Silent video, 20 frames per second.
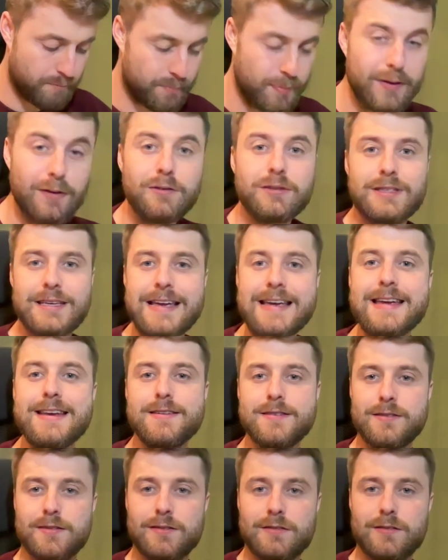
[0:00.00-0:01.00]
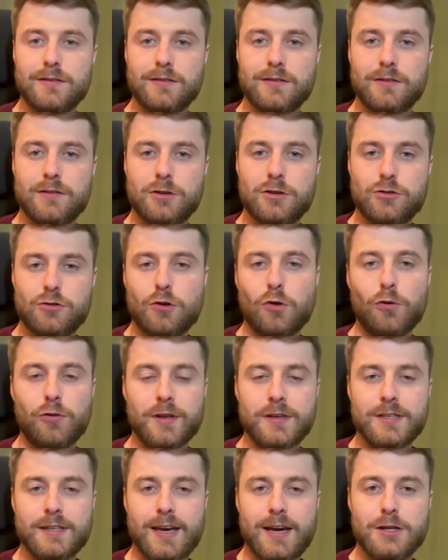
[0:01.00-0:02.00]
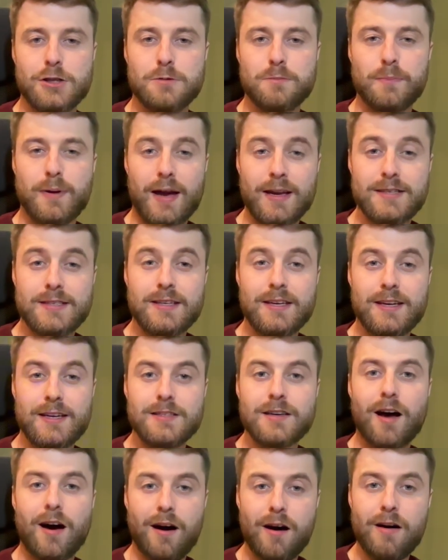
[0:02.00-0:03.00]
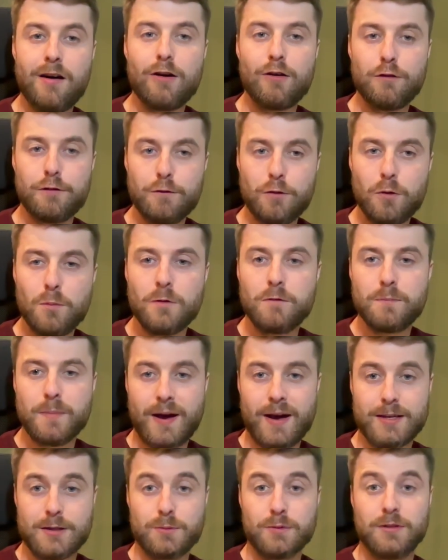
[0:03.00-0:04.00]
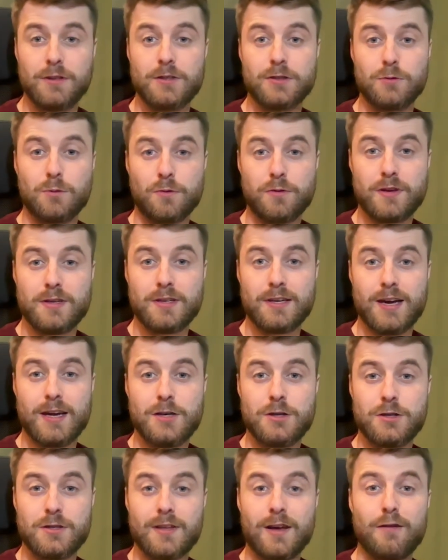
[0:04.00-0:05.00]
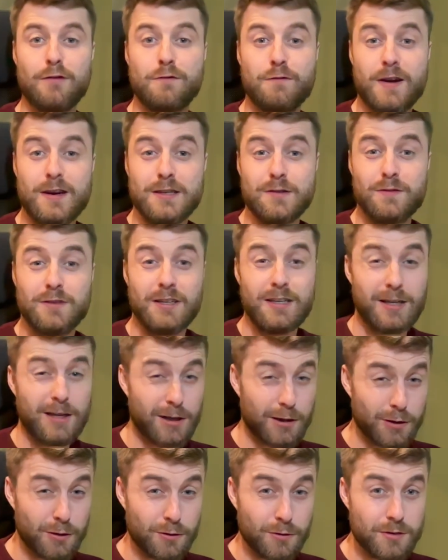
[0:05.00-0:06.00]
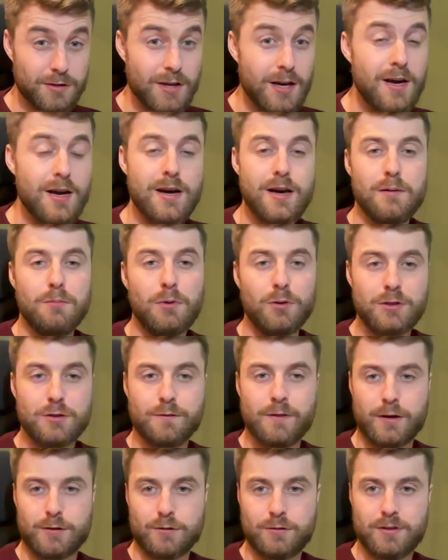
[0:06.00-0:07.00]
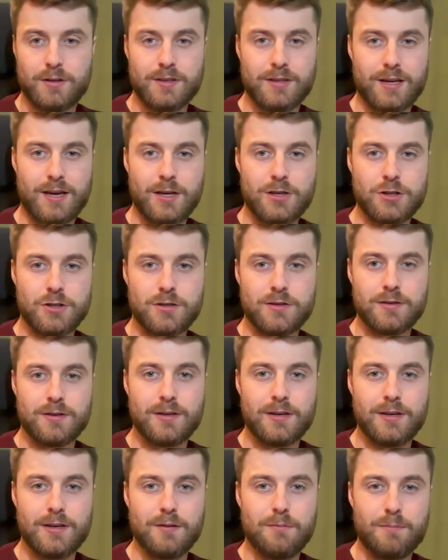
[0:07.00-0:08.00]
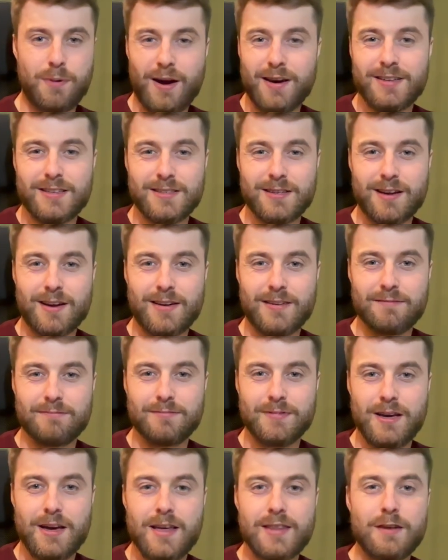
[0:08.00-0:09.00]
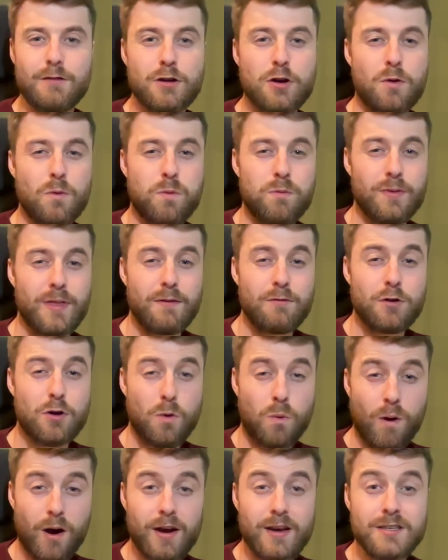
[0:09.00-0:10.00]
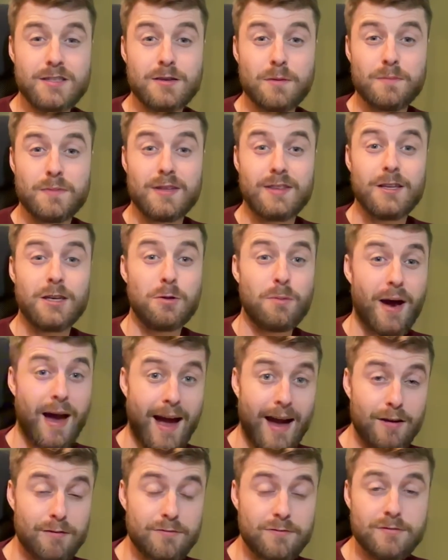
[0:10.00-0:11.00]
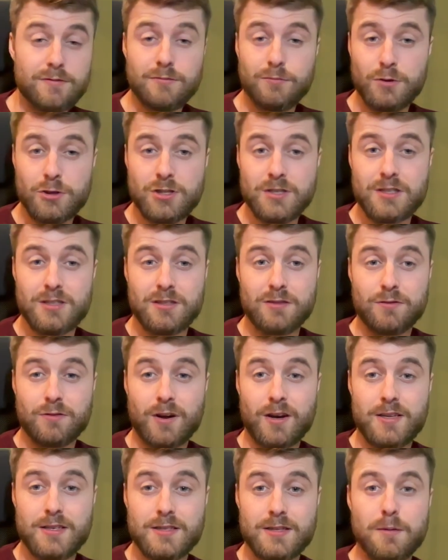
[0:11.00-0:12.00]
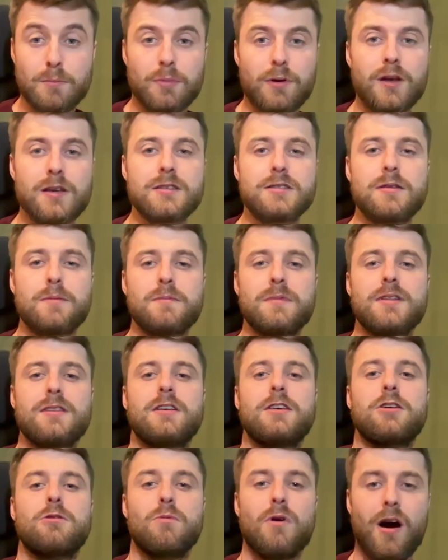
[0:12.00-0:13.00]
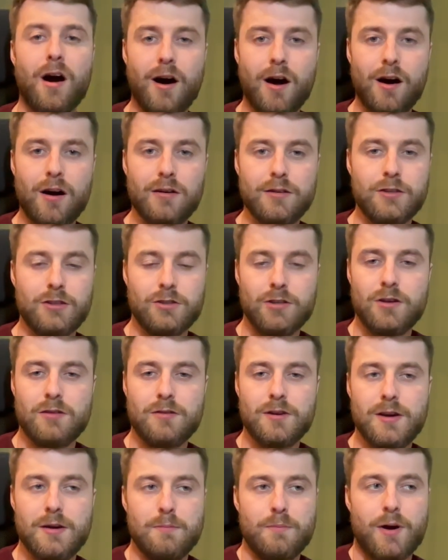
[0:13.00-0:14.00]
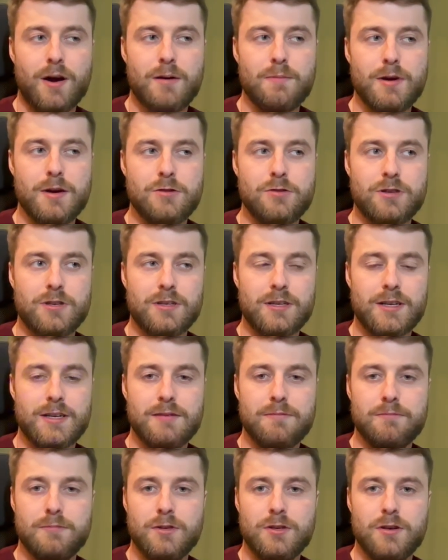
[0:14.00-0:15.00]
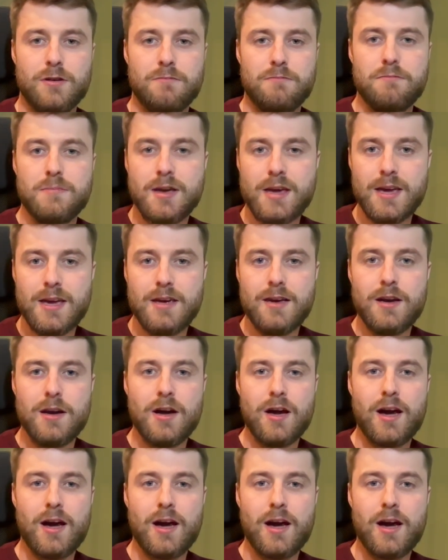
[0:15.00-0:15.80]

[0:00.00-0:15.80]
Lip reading: built-in strong authentication. Passkeys are a form of passwordless authentication that effectively includes multi-factor authentication by design. They require something that you have, which is the device, plus something that you are, biometrically, me,